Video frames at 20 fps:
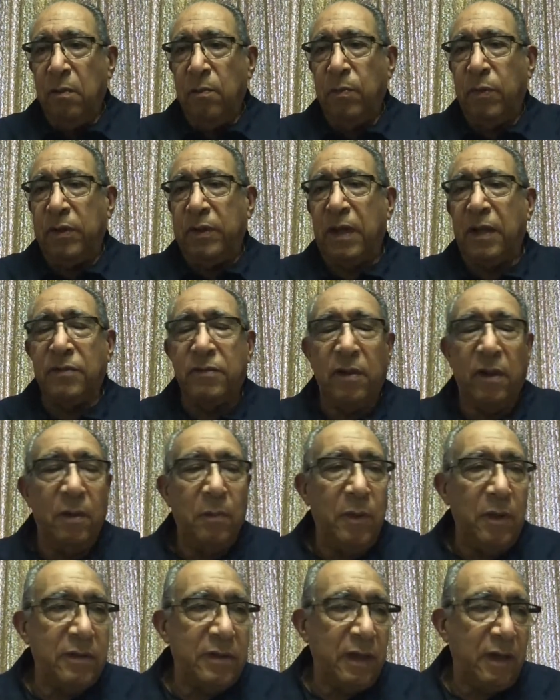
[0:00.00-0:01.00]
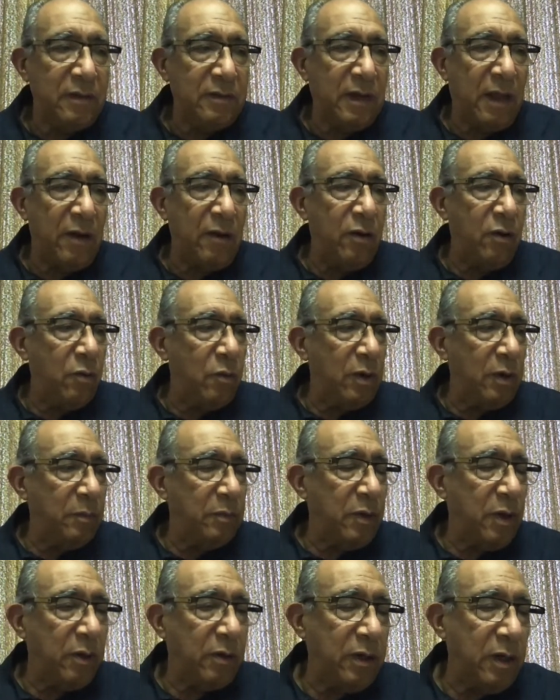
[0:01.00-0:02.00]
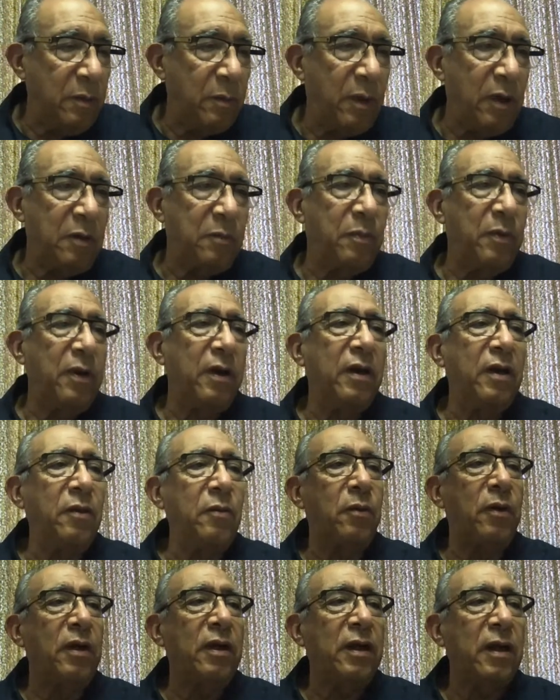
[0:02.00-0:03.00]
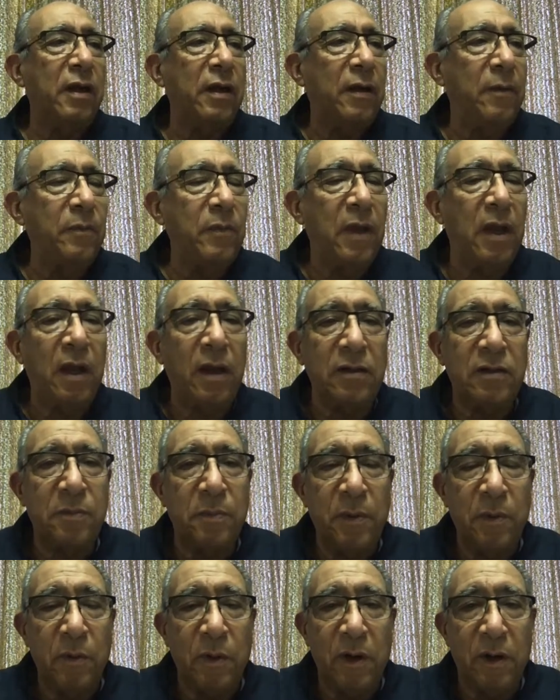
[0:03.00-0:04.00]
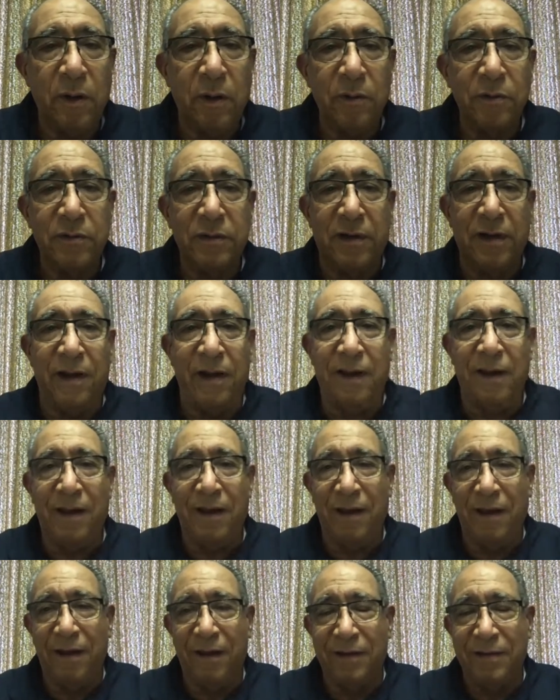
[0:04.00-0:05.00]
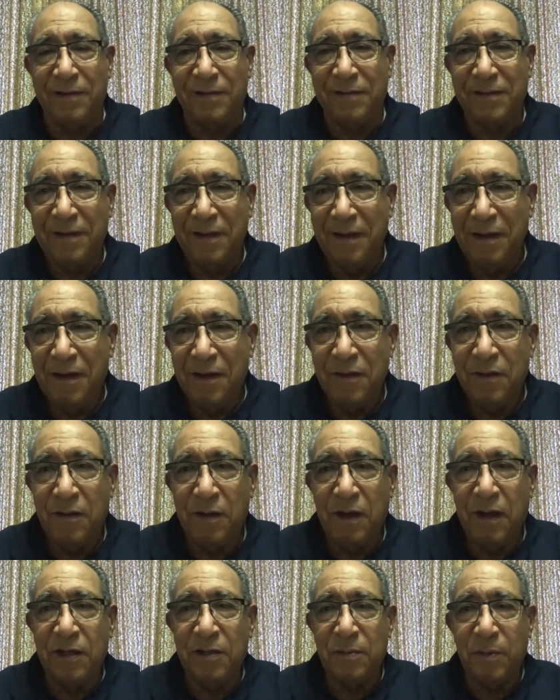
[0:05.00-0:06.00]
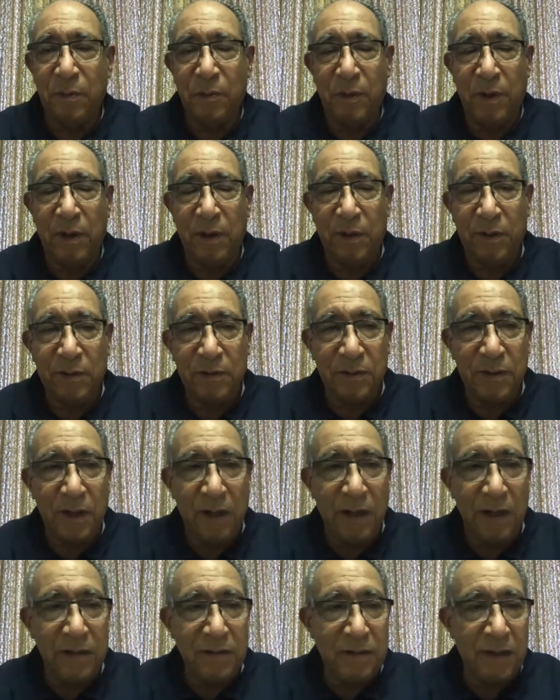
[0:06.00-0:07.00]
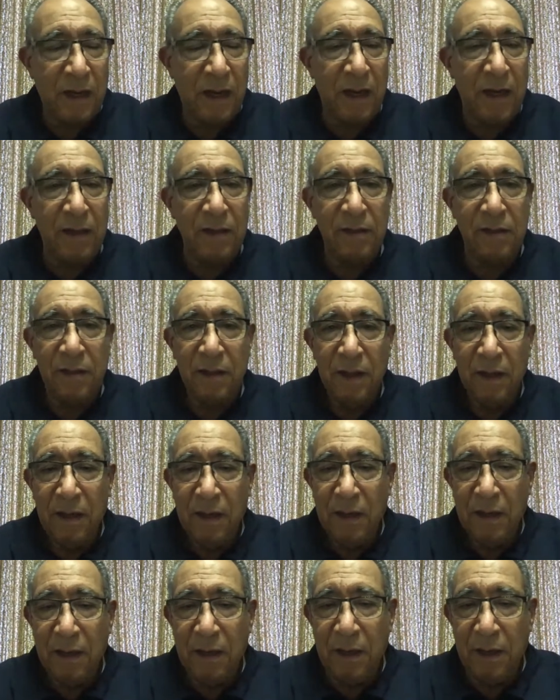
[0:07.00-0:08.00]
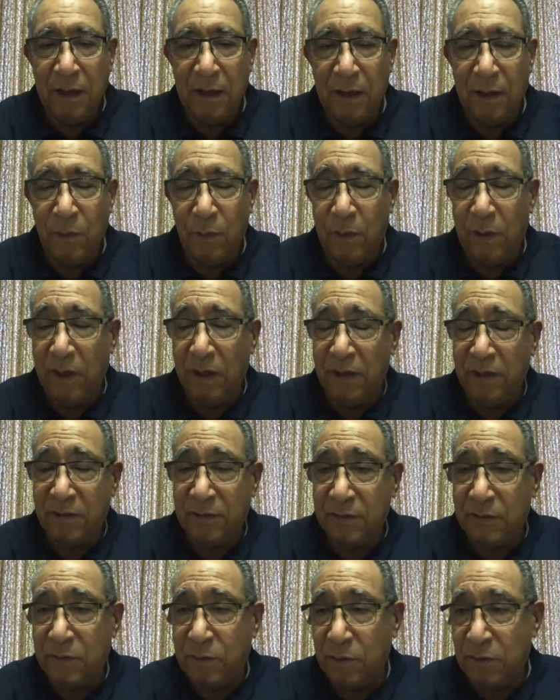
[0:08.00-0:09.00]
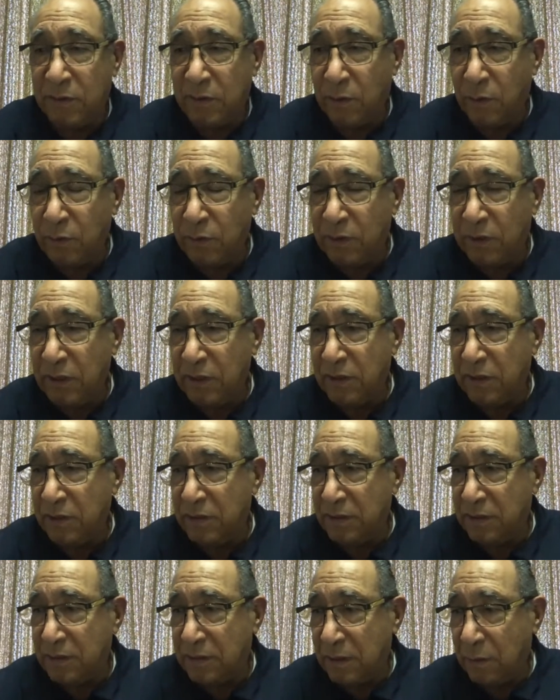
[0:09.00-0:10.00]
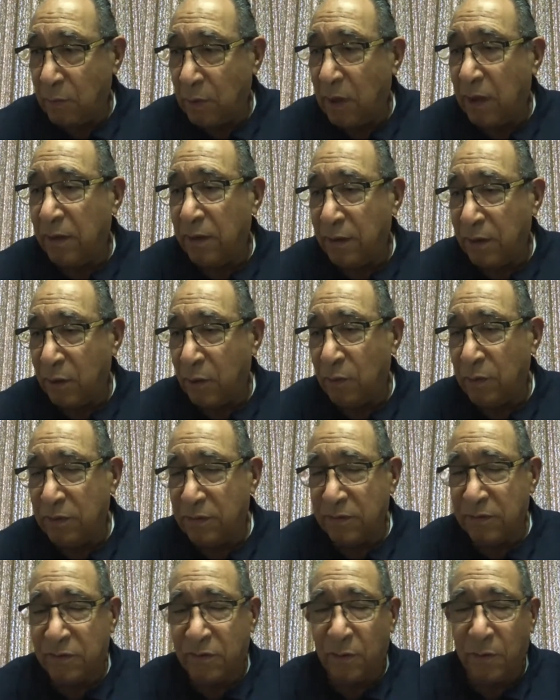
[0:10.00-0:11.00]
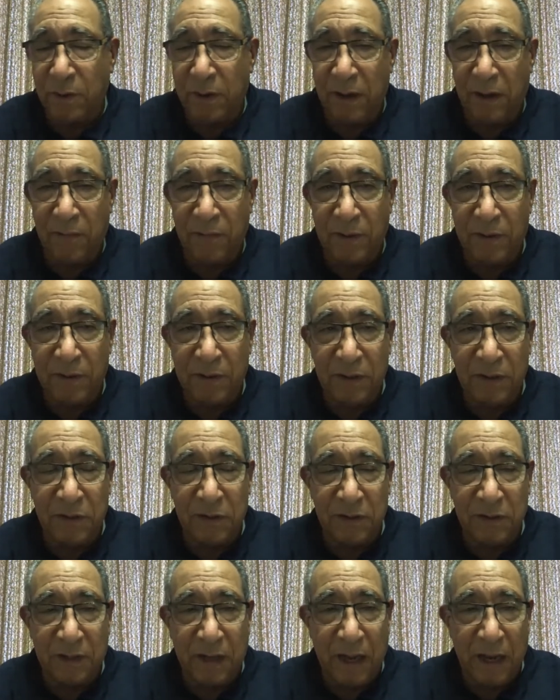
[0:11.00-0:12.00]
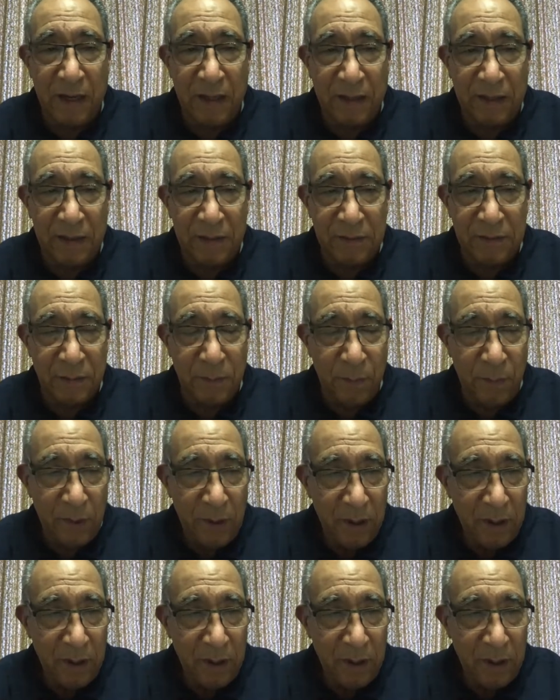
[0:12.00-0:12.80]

But that's all I'm going to say because I don't know what I'm talking about. But anyway, yeah, it's been one of those days. Today's been one of those days. One of the sisters here who teaches, well, the only sister we have that teaches catechism,